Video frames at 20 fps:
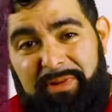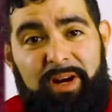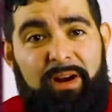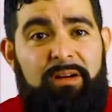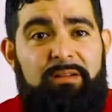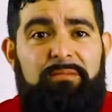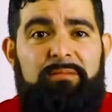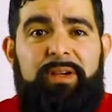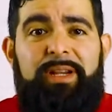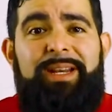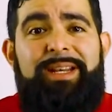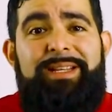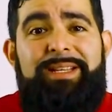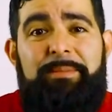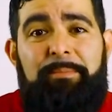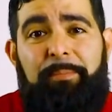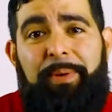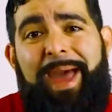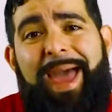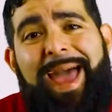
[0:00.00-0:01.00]
it
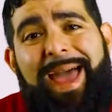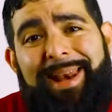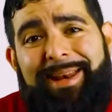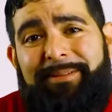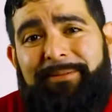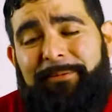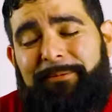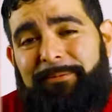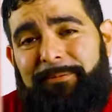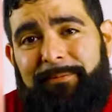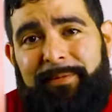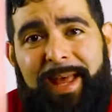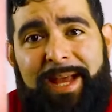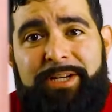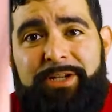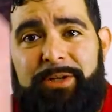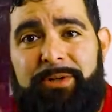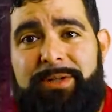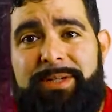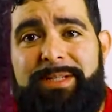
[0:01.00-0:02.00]
isn't bad if
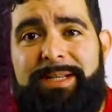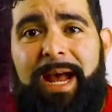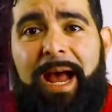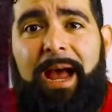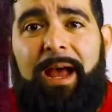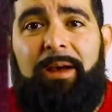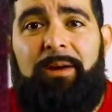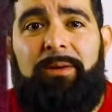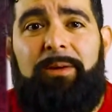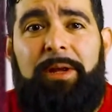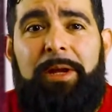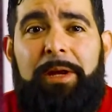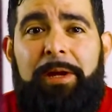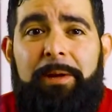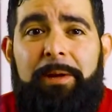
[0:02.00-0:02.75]
that's your style,